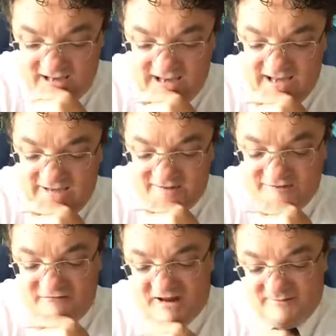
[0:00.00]
he
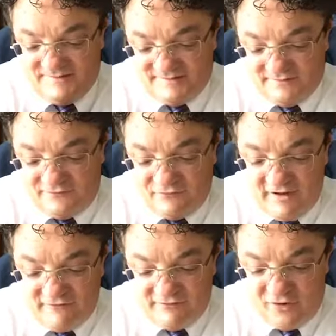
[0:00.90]
describes as a
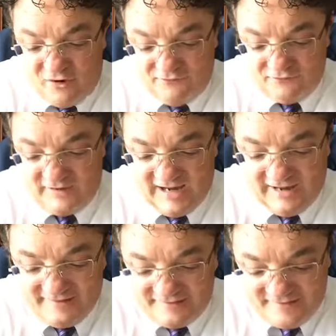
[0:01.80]
fragrant offering
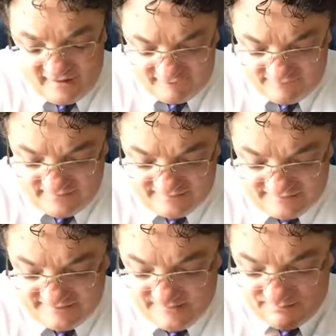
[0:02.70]
and a sacrifice
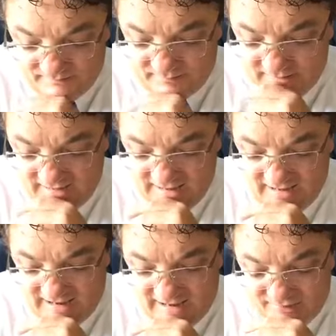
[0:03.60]
acceptable
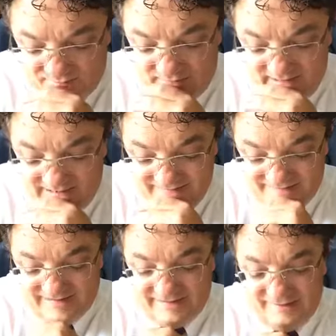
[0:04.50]
and
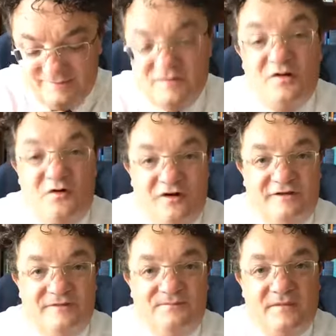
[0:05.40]
pleasing to
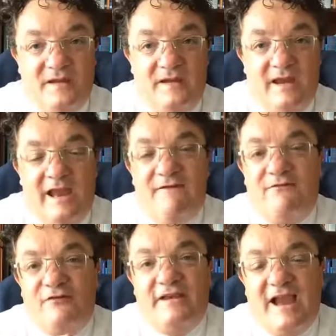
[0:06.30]
God.
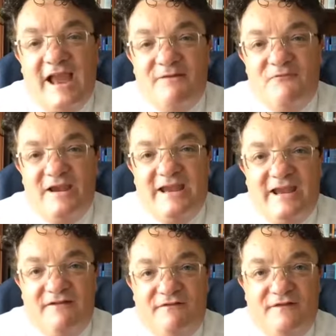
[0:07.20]
Every time we
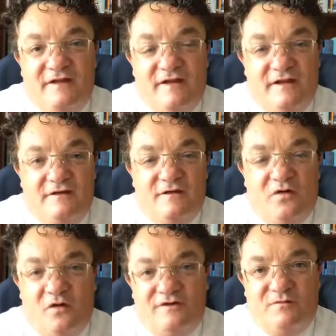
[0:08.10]
give to
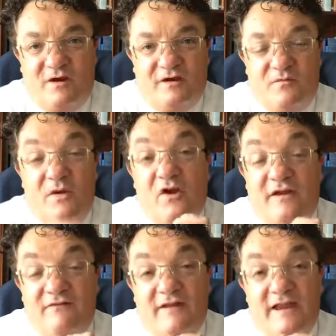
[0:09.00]
God's work, we are
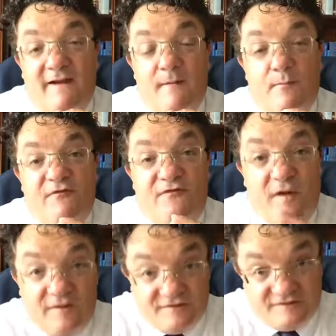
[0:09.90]
giving
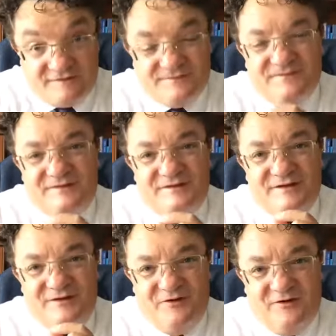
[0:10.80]
first
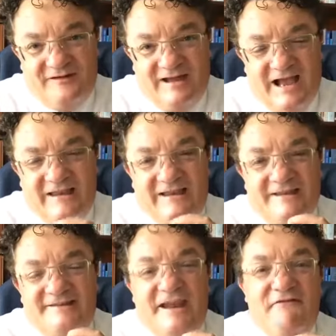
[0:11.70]
to God, and it
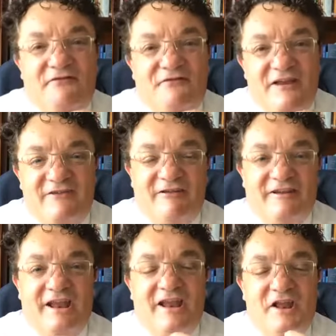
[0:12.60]
is a fragrant,